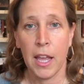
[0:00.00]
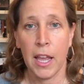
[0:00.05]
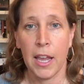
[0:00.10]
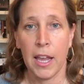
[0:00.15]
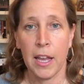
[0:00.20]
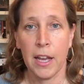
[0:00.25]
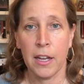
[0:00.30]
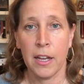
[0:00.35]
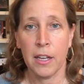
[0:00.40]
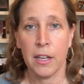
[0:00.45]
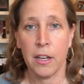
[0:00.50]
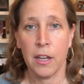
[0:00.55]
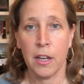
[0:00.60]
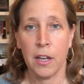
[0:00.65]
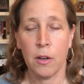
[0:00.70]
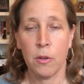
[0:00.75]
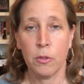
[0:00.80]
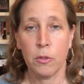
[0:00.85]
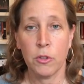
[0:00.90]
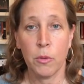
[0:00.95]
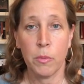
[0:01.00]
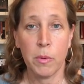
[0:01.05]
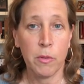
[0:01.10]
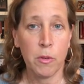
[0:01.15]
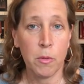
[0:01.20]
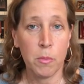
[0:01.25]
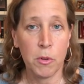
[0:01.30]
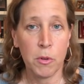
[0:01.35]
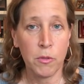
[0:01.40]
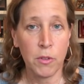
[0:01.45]
And so we
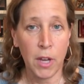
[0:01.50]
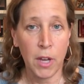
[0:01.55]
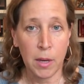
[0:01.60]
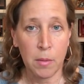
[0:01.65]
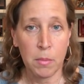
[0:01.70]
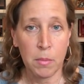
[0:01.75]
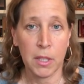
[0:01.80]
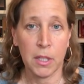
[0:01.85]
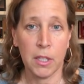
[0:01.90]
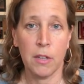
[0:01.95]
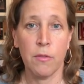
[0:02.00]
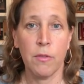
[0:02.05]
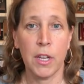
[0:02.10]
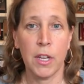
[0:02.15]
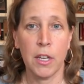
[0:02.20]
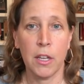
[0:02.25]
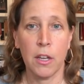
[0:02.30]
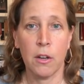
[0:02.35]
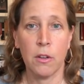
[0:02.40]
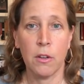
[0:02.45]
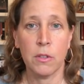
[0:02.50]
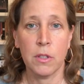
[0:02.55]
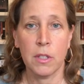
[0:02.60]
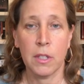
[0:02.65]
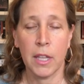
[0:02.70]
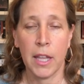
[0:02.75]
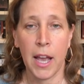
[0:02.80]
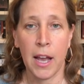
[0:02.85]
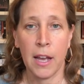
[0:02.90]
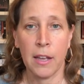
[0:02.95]
removed 9 million videos
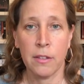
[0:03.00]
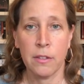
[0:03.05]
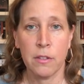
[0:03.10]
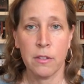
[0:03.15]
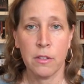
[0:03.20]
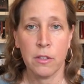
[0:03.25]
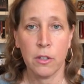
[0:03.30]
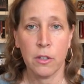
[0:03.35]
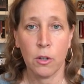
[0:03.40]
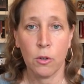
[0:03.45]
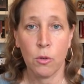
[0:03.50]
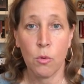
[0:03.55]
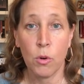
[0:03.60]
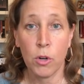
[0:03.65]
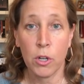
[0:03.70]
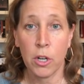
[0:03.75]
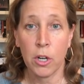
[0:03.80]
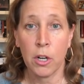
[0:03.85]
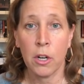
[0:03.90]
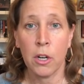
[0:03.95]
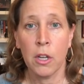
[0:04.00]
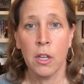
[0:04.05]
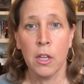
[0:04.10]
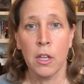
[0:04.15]
last quarter.